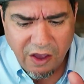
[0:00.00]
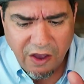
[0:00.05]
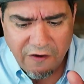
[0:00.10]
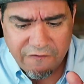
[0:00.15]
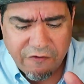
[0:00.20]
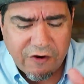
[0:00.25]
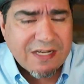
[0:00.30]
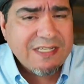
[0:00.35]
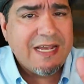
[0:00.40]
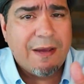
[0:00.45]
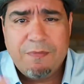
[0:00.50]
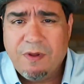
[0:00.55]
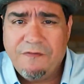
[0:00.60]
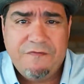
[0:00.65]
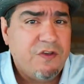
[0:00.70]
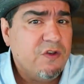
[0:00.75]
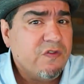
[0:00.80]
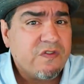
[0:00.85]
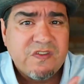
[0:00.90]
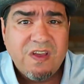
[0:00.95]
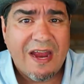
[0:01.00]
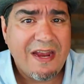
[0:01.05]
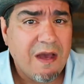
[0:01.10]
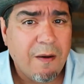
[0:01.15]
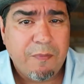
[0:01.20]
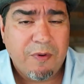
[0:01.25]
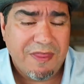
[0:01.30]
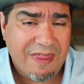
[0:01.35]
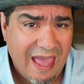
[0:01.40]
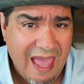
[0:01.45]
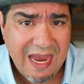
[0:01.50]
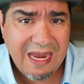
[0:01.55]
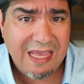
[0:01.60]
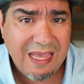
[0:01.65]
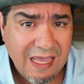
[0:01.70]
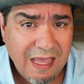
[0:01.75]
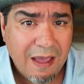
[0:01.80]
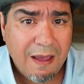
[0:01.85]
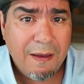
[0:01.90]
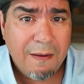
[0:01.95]
For example, if you sign up with
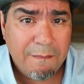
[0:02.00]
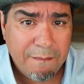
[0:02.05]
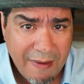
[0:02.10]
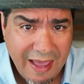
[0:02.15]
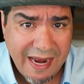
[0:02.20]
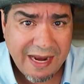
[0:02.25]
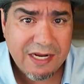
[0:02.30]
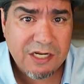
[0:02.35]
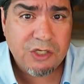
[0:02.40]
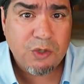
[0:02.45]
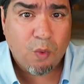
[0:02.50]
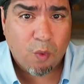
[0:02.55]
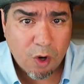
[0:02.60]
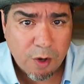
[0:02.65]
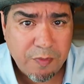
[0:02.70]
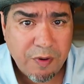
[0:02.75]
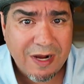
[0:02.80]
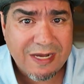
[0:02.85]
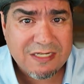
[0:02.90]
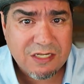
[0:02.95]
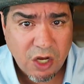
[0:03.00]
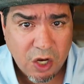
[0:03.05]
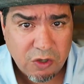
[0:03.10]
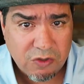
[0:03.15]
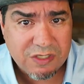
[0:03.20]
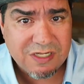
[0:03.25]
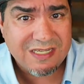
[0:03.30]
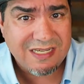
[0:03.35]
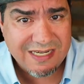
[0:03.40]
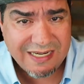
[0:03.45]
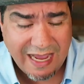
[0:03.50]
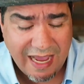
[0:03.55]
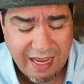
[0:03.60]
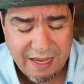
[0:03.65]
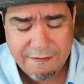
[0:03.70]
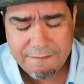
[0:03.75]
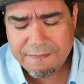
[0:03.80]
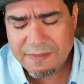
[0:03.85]
any managed WordPress host today